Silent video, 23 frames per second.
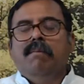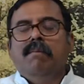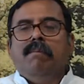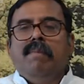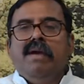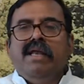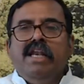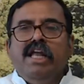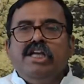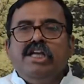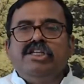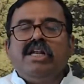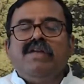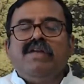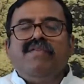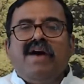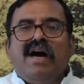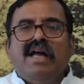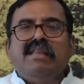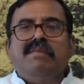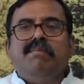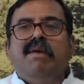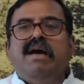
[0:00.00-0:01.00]
My nature of
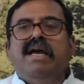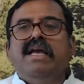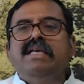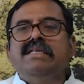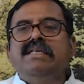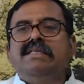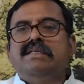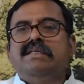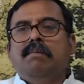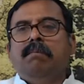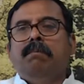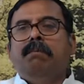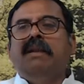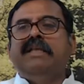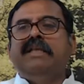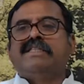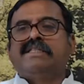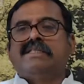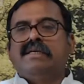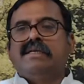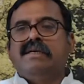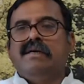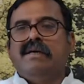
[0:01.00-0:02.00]
Atma is
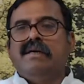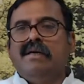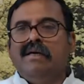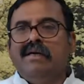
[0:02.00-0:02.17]
bliss.